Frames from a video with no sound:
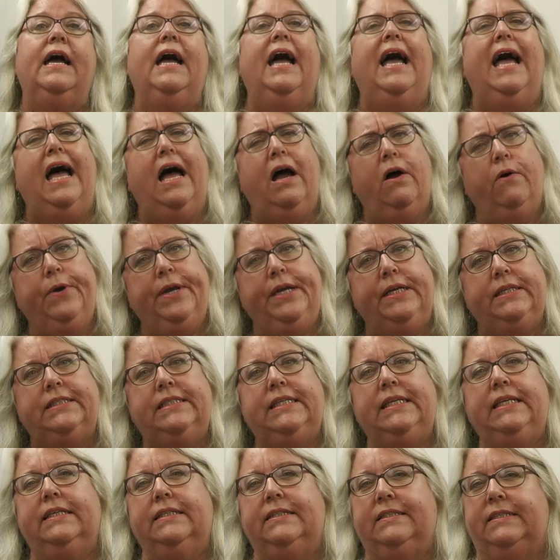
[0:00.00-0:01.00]
How
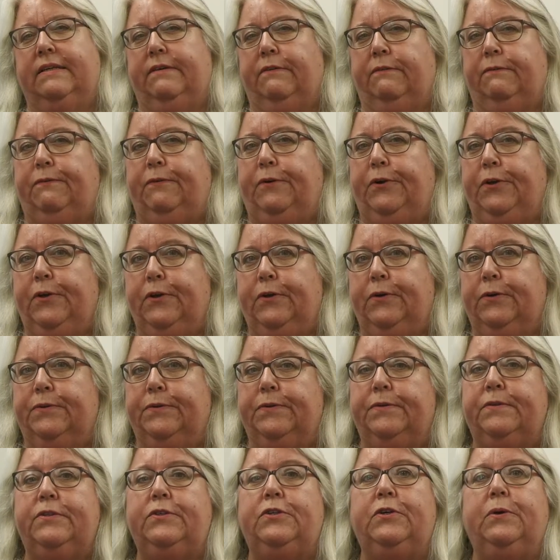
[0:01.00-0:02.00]
easy is it for you
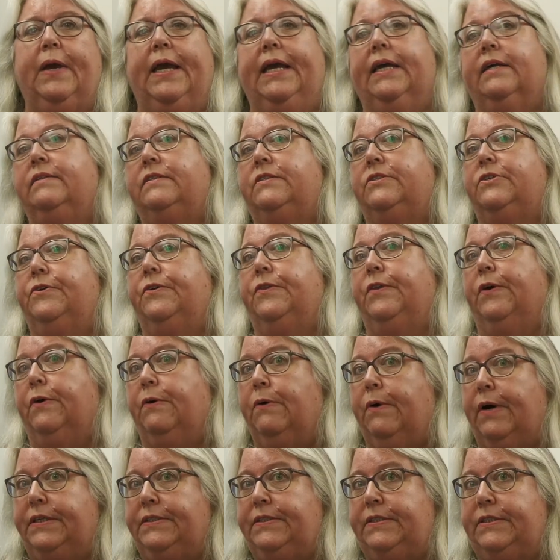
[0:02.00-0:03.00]
to answer the
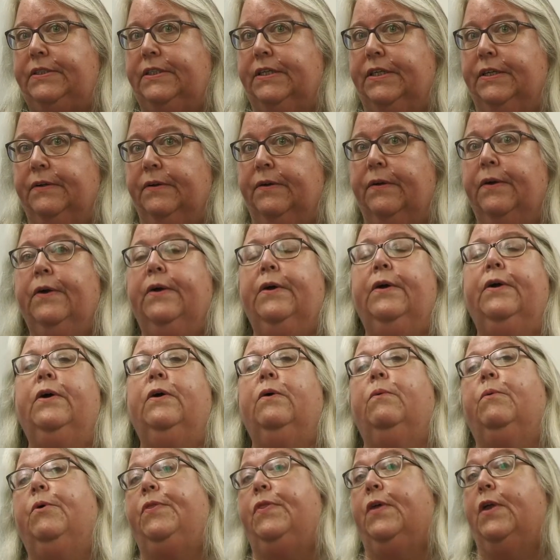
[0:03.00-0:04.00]
question
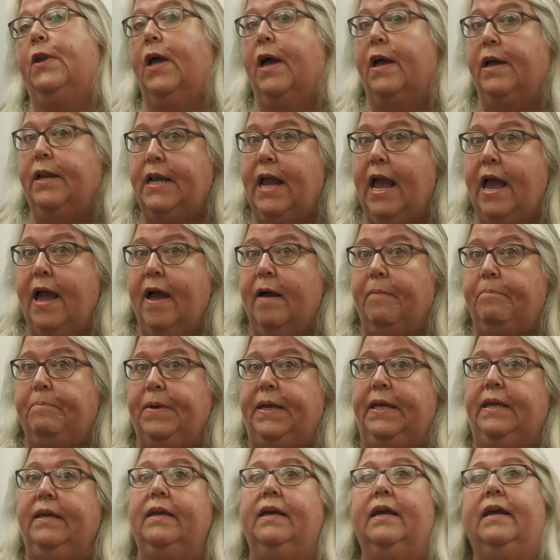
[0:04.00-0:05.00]
with an
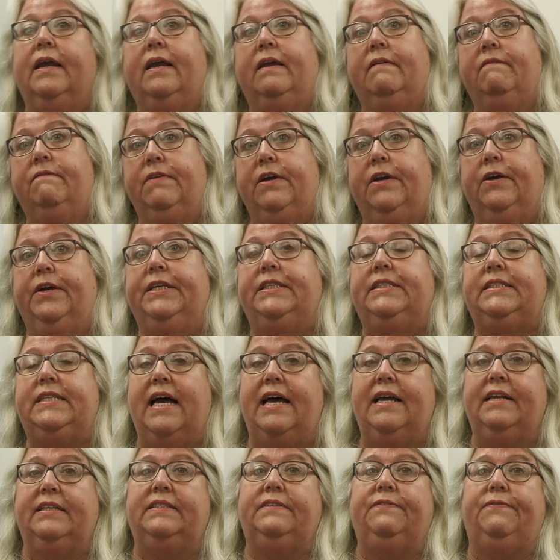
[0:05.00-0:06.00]
unhappy and very
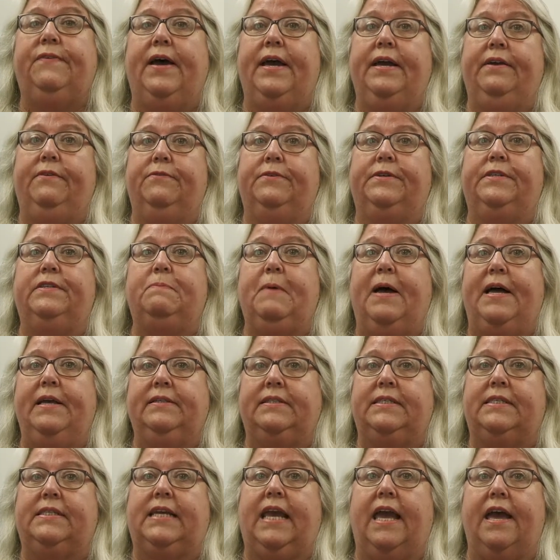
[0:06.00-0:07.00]
satisfied
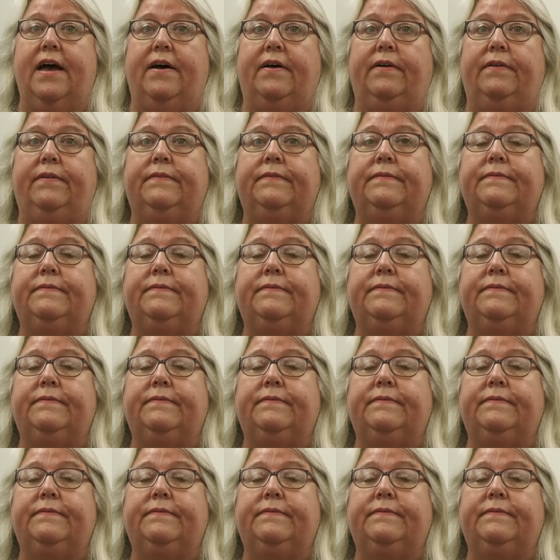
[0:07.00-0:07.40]
response scale?